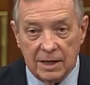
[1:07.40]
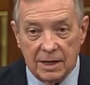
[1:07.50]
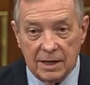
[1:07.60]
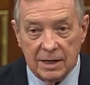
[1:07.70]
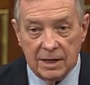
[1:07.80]

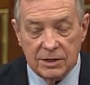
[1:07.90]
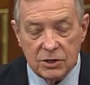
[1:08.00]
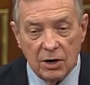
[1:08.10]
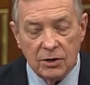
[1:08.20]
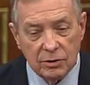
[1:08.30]
it's
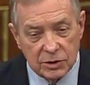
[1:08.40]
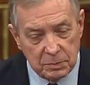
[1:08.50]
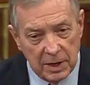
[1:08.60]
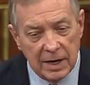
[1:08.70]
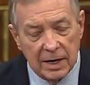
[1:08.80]
hard to
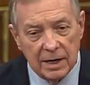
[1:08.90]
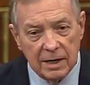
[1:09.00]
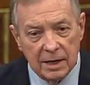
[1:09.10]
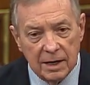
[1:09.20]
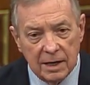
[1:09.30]
explain
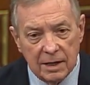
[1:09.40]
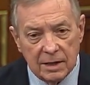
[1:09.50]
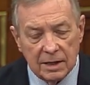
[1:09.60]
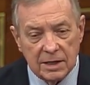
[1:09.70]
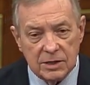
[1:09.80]

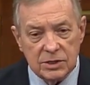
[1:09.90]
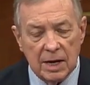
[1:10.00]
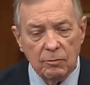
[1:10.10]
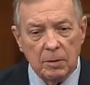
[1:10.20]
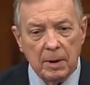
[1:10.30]
that the
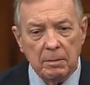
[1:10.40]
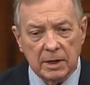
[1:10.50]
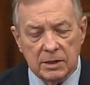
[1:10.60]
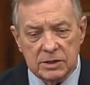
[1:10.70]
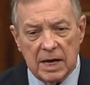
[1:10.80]
same
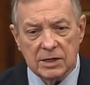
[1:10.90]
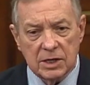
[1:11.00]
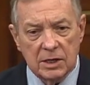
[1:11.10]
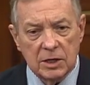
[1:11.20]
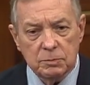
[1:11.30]
Republicans
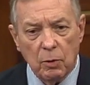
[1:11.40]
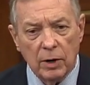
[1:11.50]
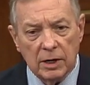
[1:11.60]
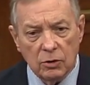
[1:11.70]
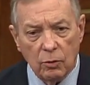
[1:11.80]
asking these
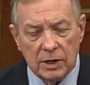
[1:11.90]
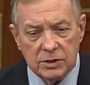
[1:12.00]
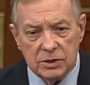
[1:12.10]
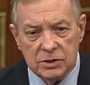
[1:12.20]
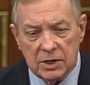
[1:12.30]
pointed
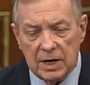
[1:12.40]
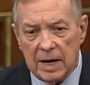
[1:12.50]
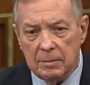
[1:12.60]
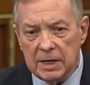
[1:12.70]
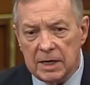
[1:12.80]
questions to
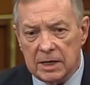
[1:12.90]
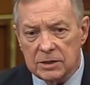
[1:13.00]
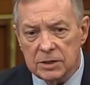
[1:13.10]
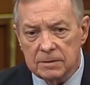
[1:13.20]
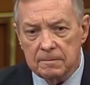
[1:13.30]

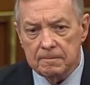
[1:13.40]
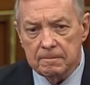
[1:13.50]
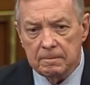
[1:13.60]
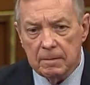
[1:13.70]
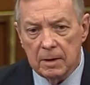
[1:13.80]
nominees
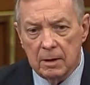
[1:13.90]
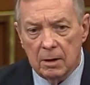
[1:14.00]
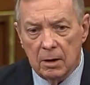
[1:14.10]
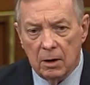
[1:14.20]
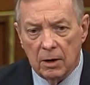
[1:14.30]

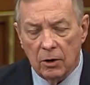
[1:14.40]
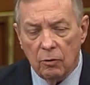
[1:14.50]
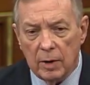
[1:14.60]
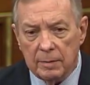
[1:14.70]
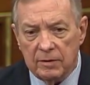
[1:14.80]
are
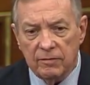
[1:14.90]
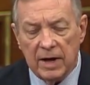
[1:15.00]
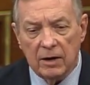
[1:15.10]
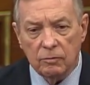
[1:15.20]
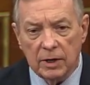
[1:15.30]
nowhere to be
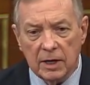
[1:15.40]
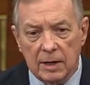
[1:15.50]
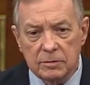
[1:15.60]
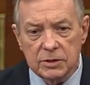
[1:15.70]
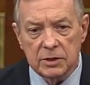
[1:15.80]
found when it
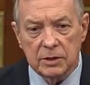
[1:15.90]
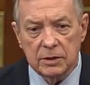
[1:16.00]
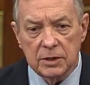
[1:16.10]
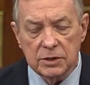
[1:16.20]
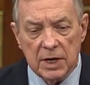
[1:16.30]
comes to
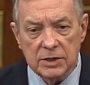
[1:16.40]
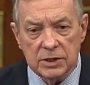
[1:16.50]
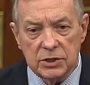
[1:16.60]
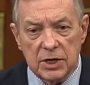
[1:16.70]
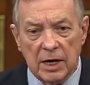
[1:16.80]

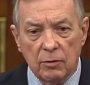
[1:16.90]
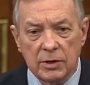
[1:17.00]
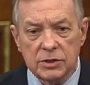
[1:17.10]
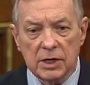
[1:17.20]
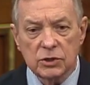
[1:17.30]
discussing January
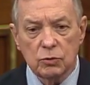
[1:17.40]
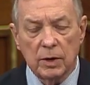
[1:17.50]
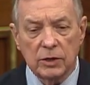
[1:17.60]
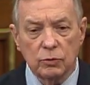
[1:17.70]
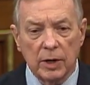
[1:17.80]
6,
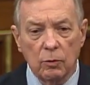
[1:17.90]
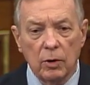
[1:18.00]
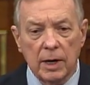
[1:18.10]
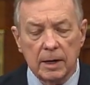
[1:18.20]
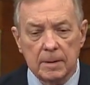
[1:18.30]

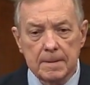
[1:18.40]
2021.